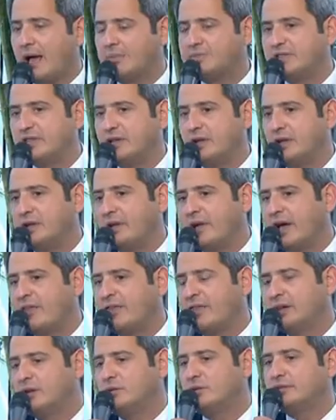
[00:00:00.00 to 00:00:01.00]
Absolutely. I
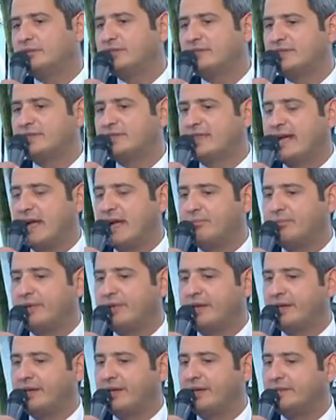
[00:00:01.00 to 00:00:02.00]
think what is
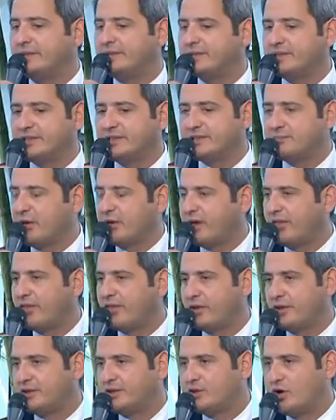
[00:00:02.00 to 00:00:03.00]
happening, and this is my
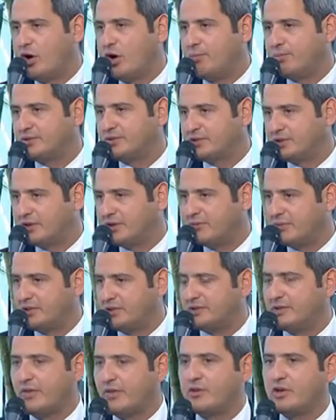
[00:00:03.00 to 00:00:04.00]
third COP, so I've been
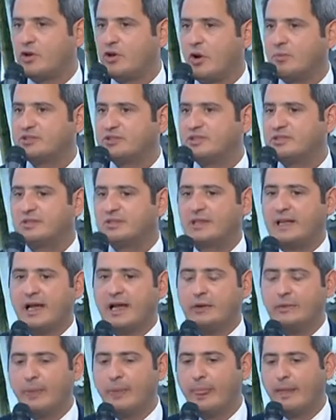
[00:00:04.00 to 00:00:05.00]
to 3 COPs until
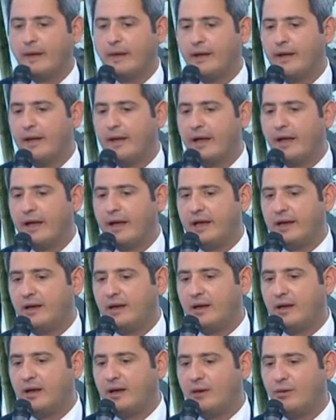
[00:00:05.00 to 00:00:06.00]
now. And
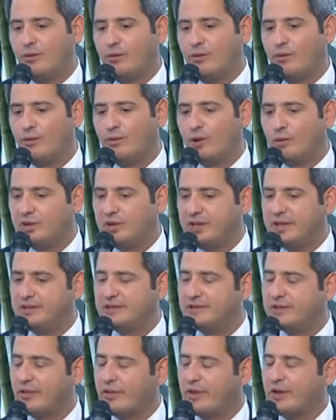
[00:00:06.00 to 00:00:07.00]
what we need
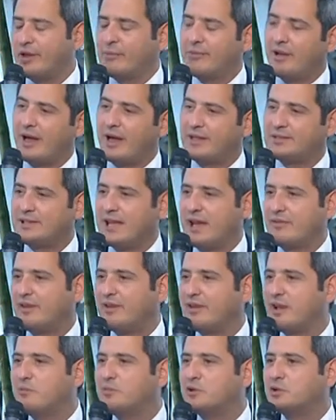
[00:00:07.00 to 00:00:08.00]
to think about is
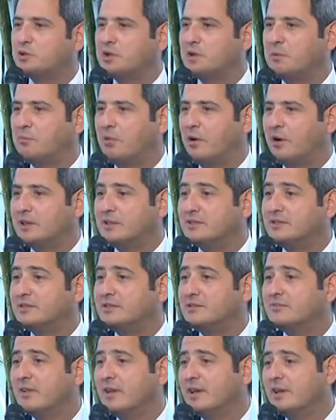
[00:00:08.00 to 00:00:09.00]
having the in-between part.
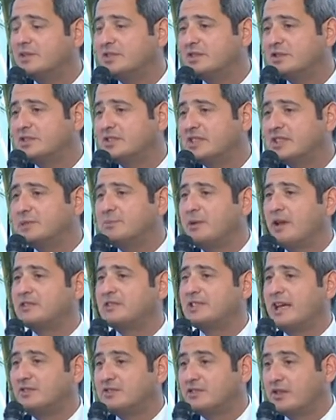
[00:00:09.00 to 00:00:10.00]
So 6
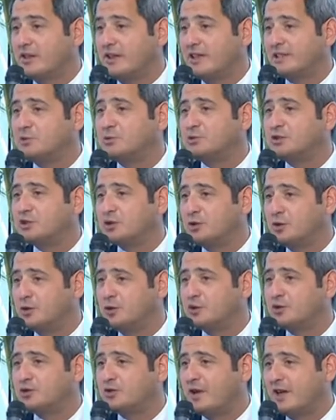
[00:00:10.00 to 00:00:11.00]
months after this, we should
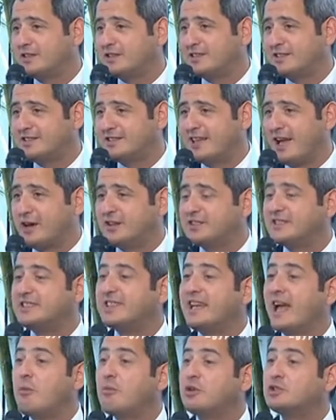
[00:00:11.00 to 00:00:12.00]
all try and sit down and
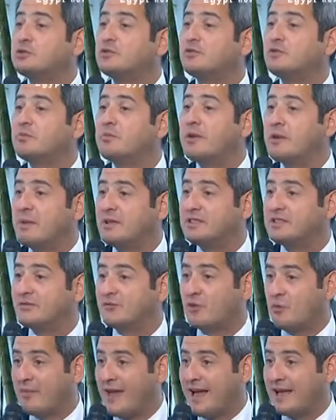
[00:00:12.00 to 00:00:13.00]
see how much we've implemented
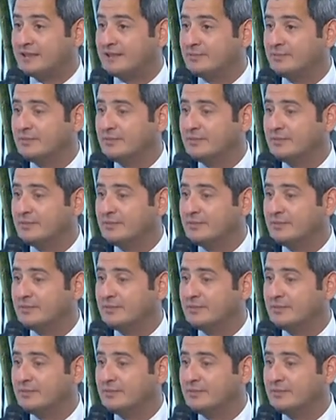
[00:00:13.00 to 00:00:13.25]
from that.